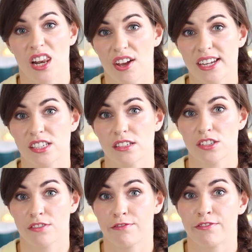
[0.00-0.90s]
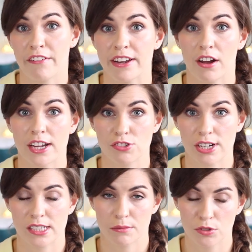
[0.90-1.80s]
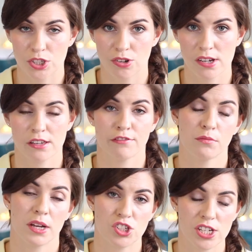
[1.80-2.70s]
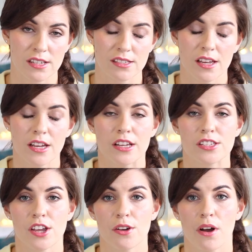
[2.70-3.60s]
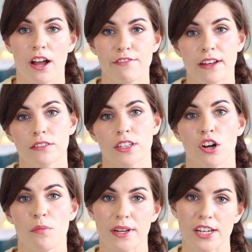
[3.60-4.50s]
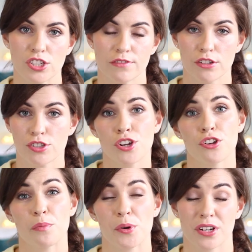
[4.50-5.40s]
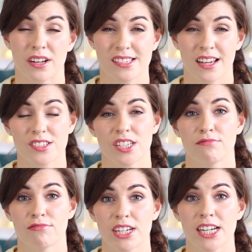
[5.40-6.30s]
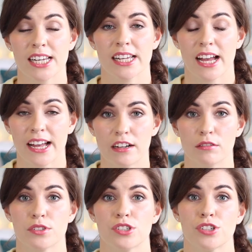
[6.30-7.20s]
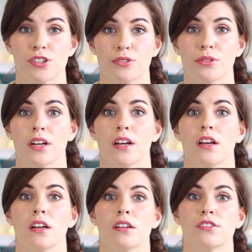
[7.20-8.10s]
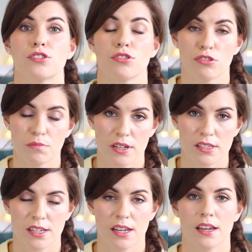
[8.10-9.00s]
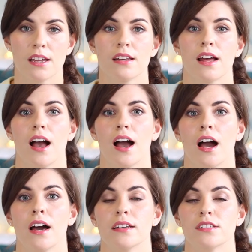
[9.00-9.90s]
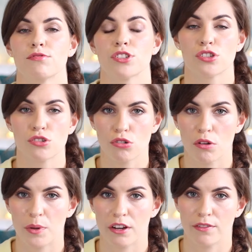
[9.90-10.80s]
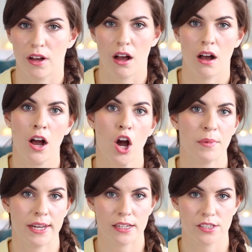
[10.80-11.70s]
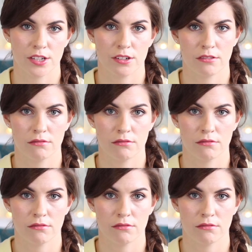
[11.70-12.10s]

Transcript: a light, sort of very hydrating moisturiser for my cheeks. So I found the combination of those two products actually really helped to soothe my skin and restore a bit of harmony to